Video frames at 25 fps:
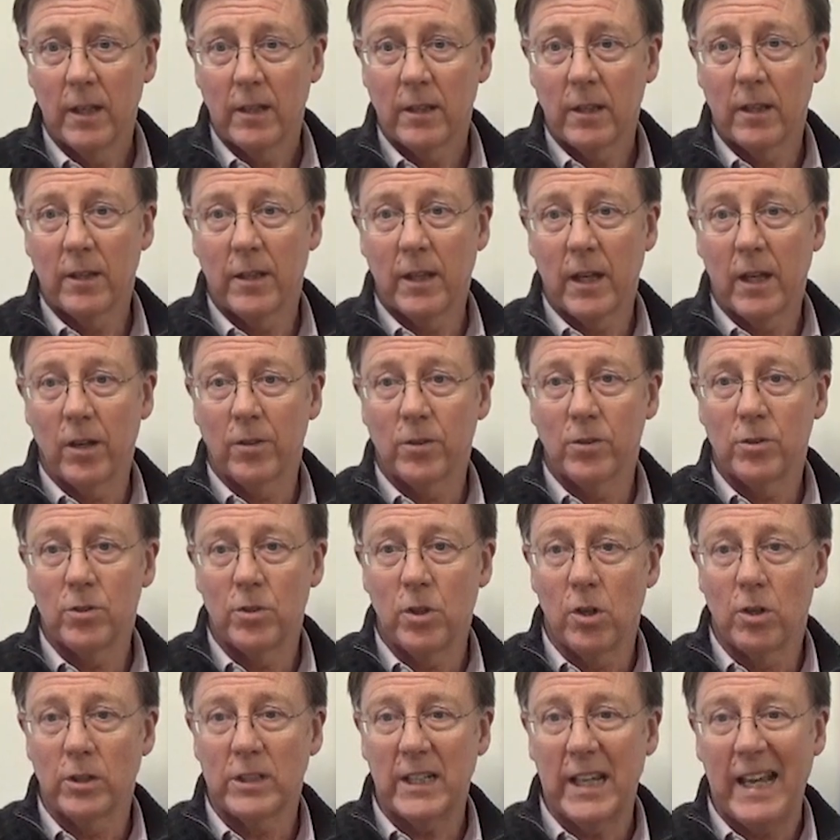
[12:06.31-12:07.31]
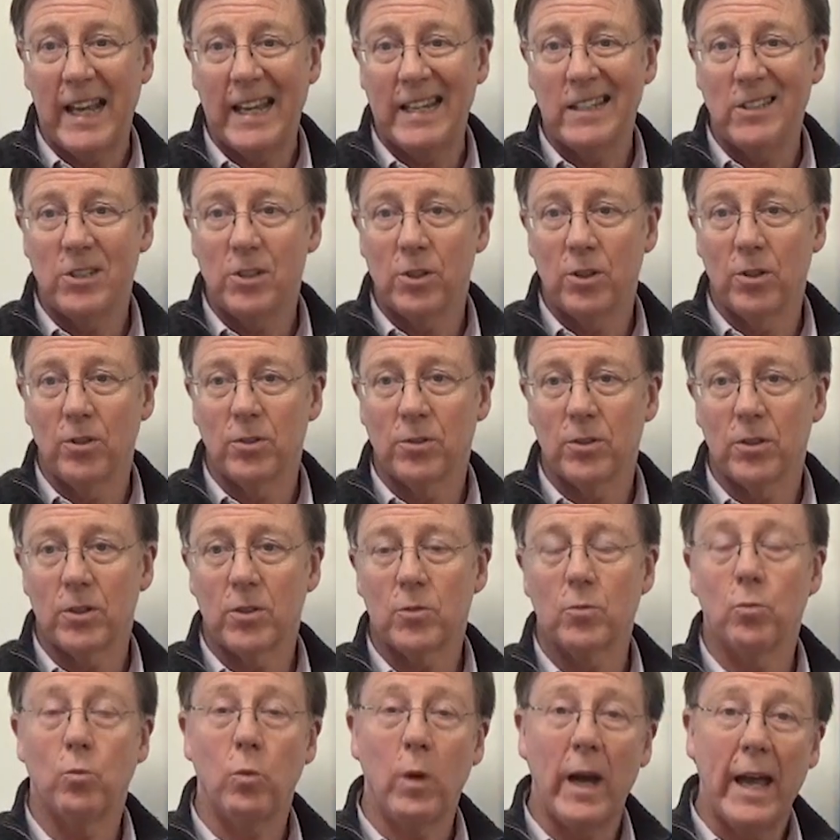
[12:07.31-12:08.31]
that they are not end
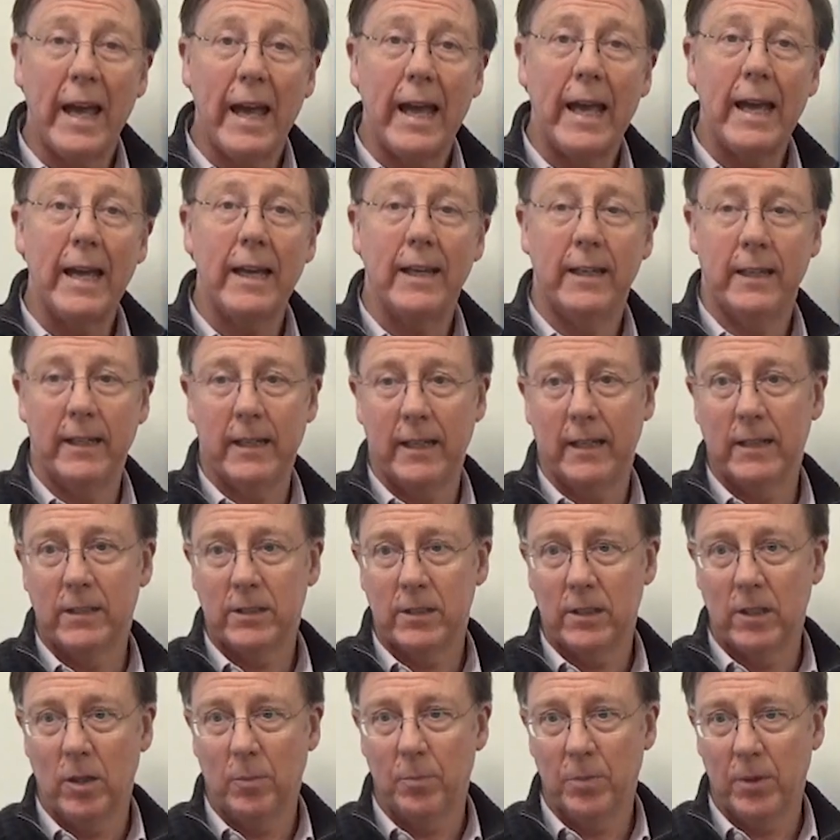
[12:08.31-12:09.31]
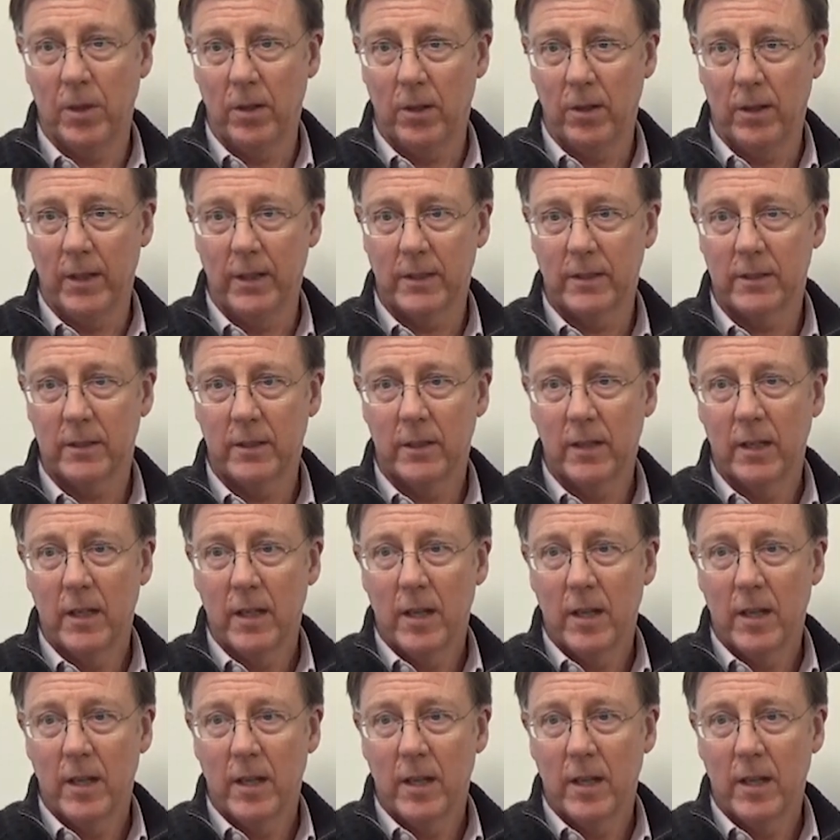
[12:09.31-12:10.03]
users where it applies.